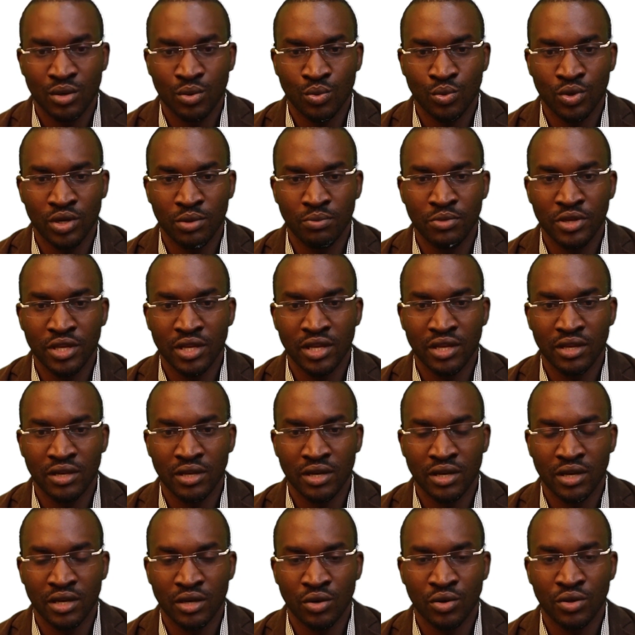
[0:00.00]
will be
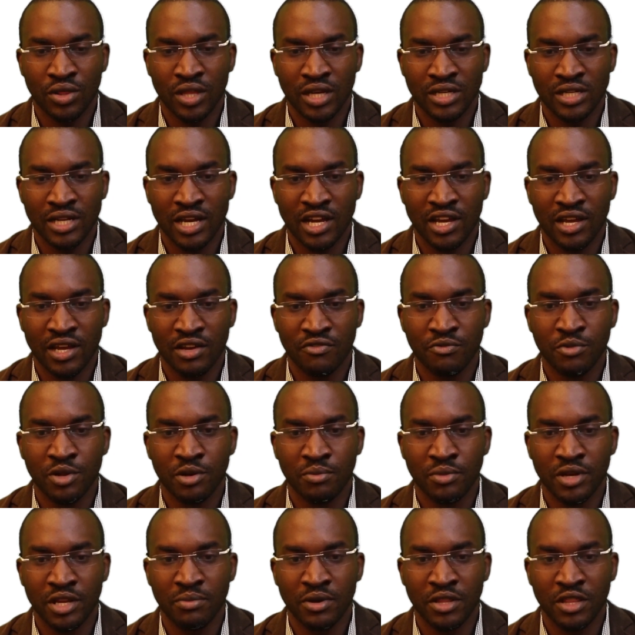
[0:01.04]
or that have been
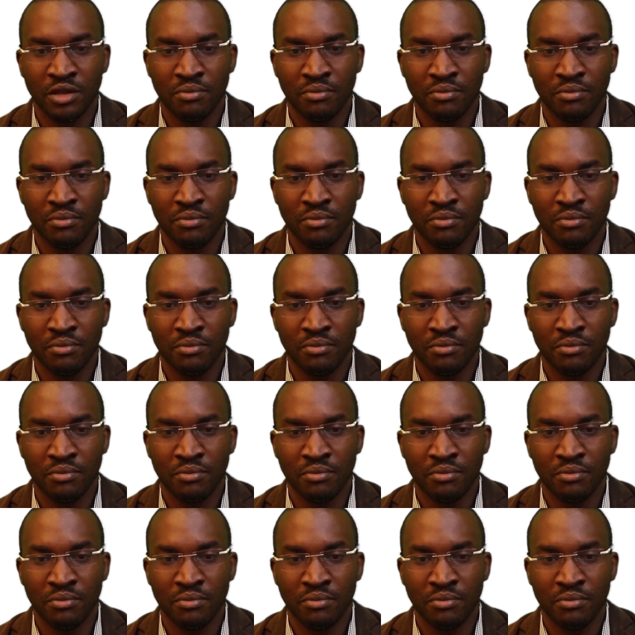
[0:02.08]
made by